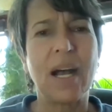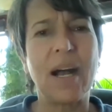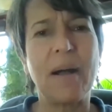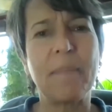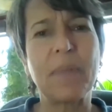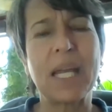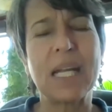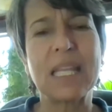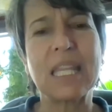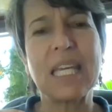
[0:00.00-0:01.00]

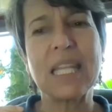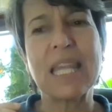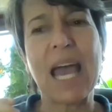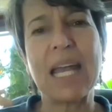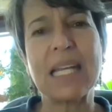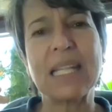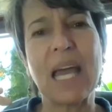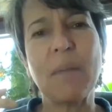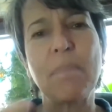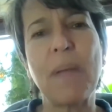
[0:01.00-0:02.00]
I think that
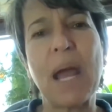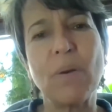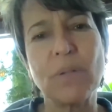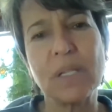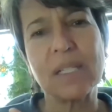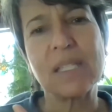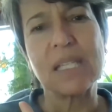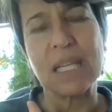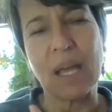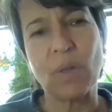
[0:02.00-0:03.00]
bound us
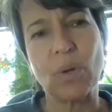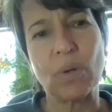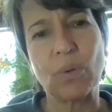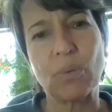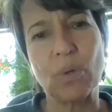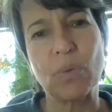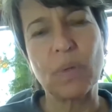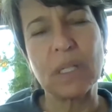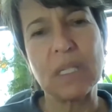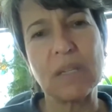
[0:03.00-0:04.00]
together through
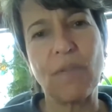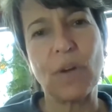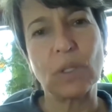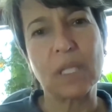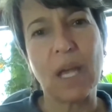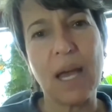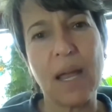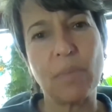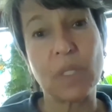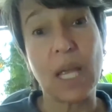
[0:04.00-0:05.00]
really difficult
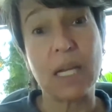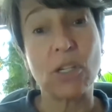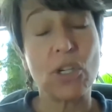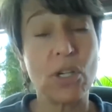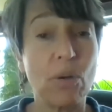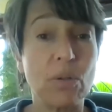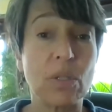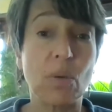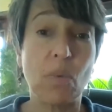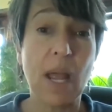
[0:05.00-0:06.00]
times. And it shows
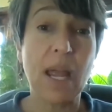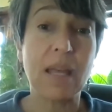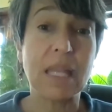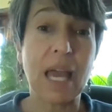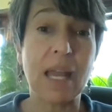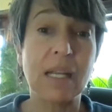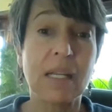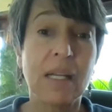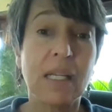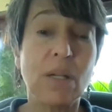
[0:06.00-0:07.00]
the way that,
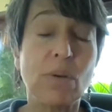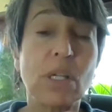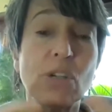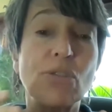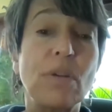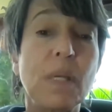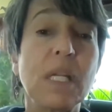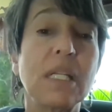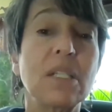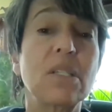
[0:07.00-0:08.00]
you know,
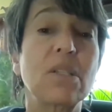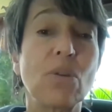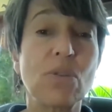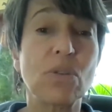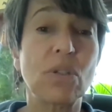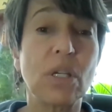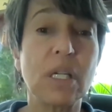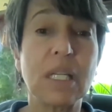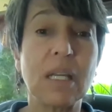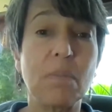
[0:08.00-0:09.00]
contributing to social
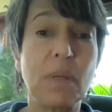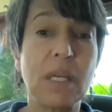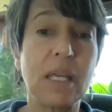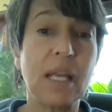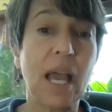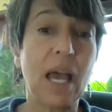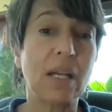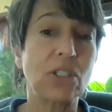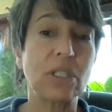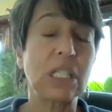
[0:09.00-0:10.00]
good can be
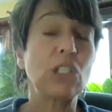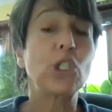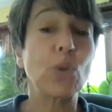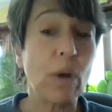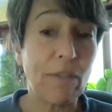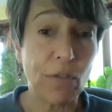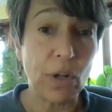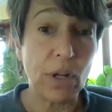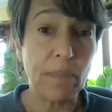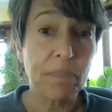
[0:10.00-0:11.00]
actually
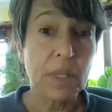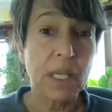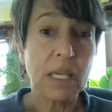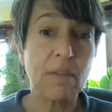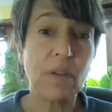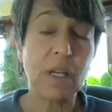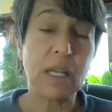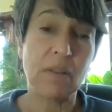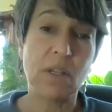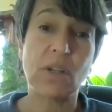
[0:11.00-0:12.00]
joyful, even
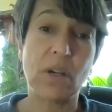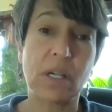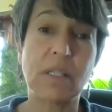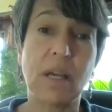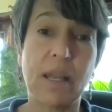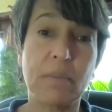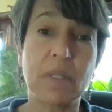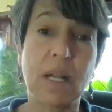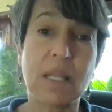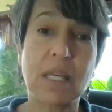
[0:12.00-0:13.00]
in the dark
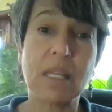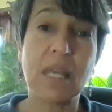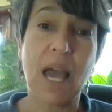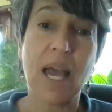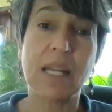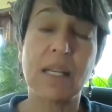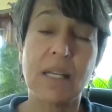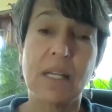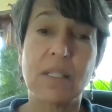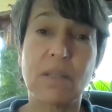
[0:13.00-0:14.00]
times. And I think that,
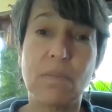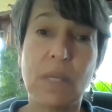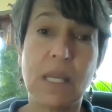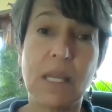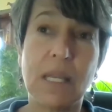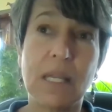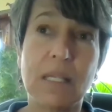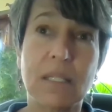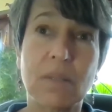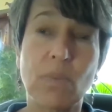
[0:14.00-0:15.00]
to me,
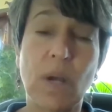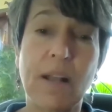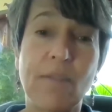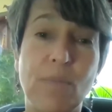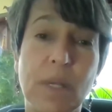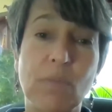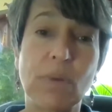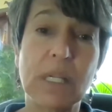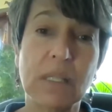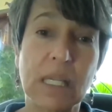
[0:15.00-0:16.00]
is what I've been
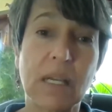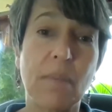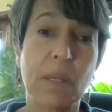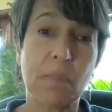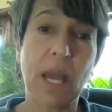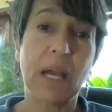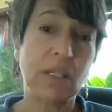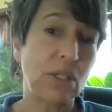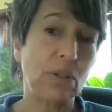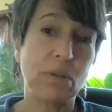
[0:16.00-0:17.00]
really coming
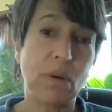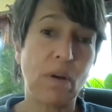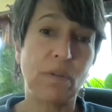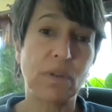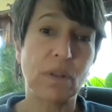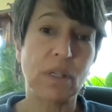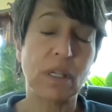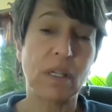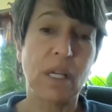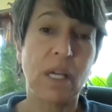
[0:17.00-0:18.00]
back to over
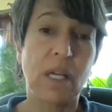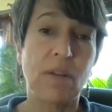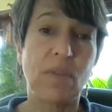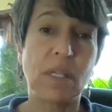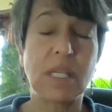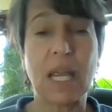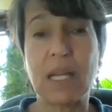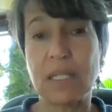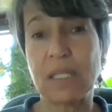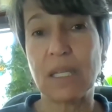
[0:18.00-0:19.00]
the
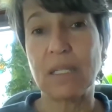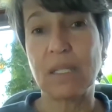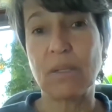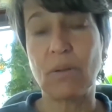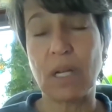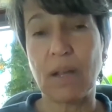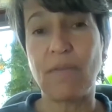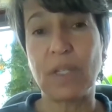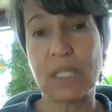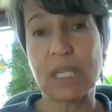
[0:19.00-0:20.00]
days since learning
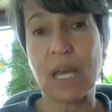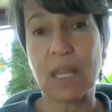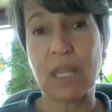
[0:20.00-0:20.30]
of his death.